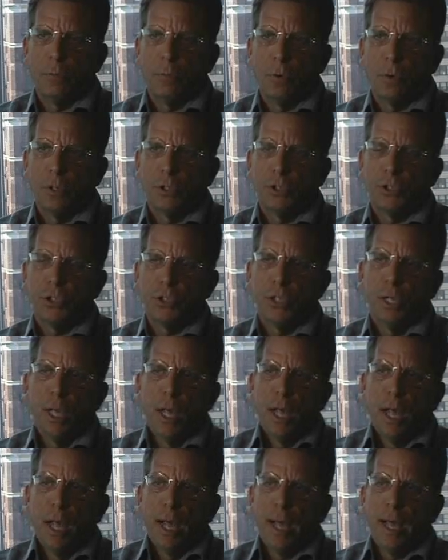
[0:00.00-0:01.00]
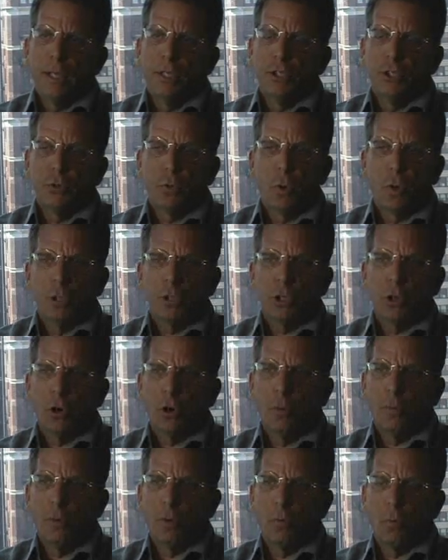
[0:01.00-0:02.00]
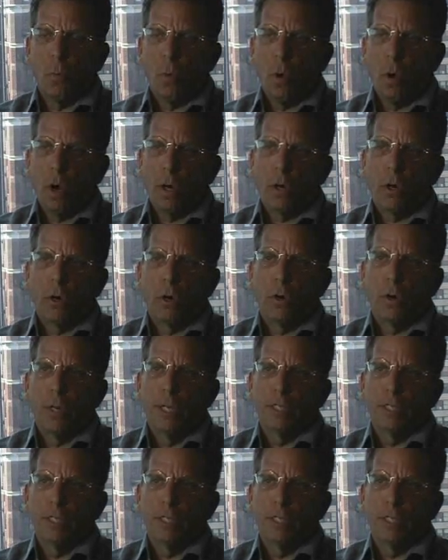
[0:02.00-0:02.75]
Bush, and George Herbert Walker,